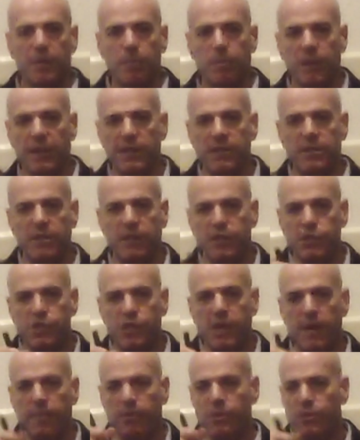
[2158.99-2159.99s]
planetary
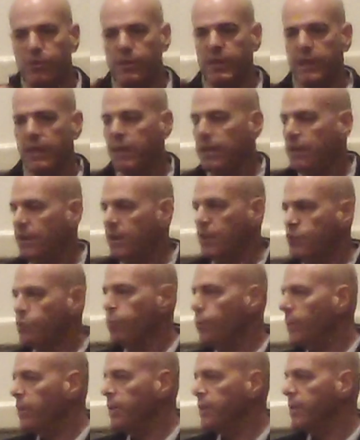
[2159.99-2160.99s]
geometry. It's
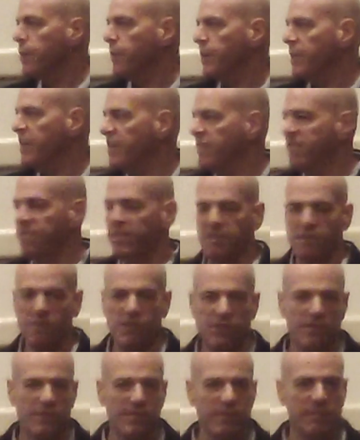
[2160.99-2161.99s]
1 degree
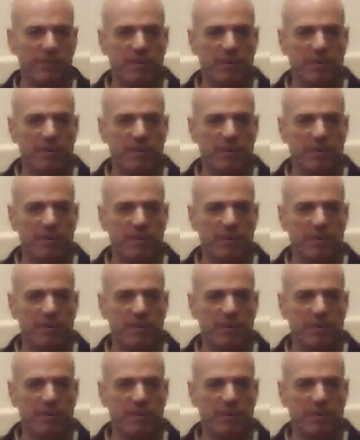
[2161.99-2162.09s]
difference